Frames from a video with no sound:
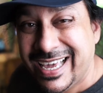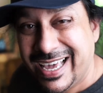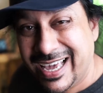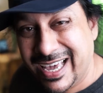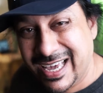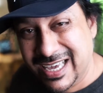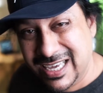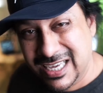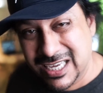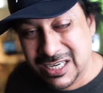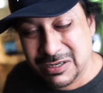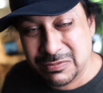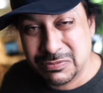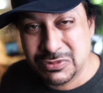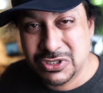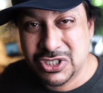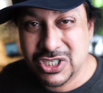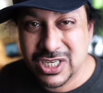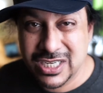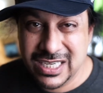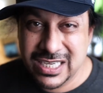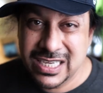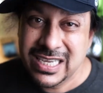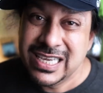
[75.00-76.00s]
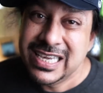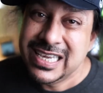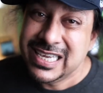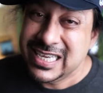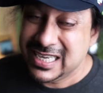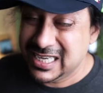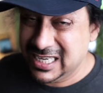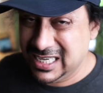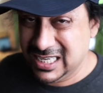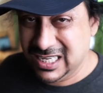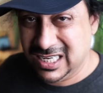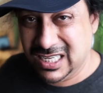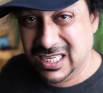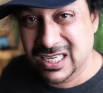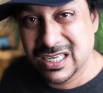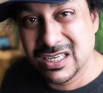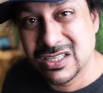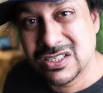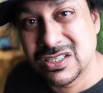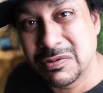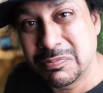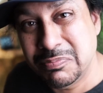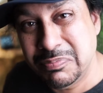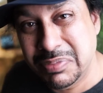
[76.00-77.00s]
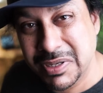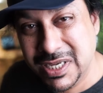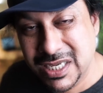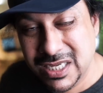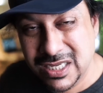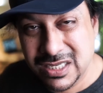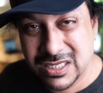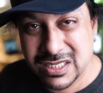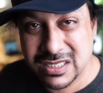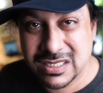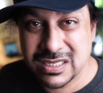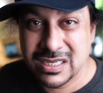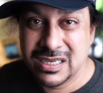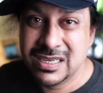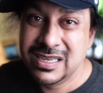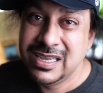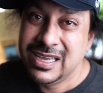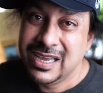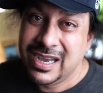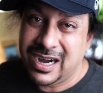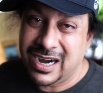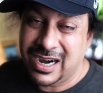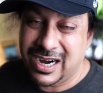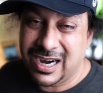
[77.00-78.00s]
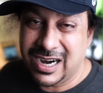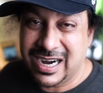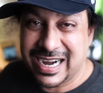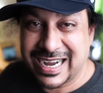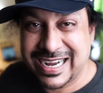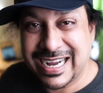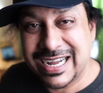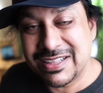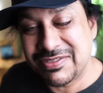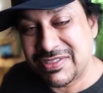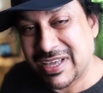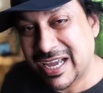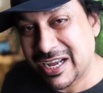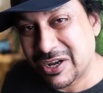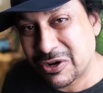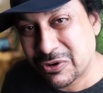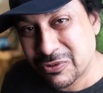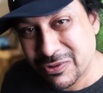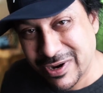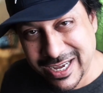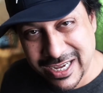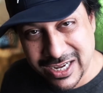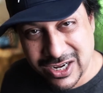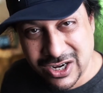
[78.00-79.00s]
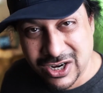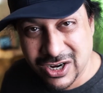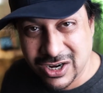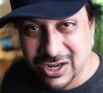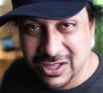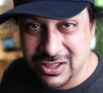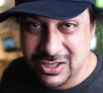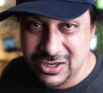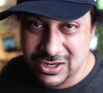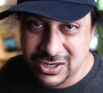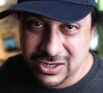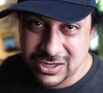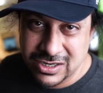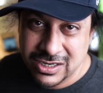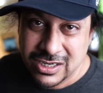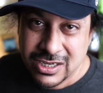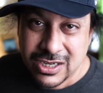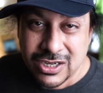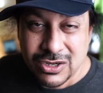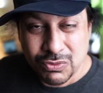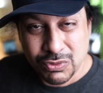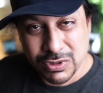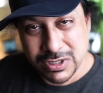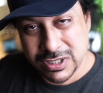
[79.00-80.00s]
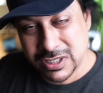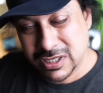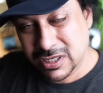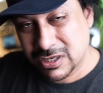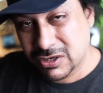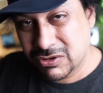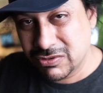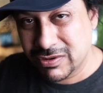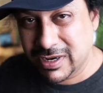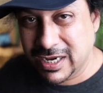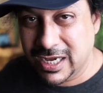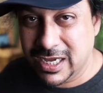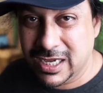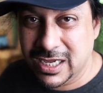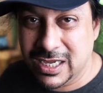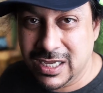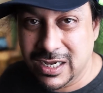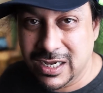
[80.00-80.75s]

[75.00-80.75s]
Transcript: AMG. It is a beast. I got that gray color with the gray,